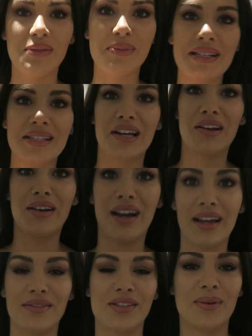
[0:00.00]
I was meant to go
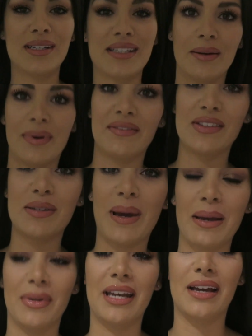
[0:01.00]
live, so I ended up having to
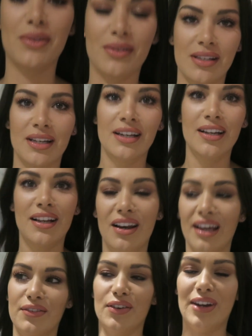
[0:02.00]
paint my nails
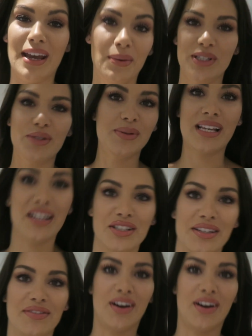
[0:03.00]
live on air, which was actually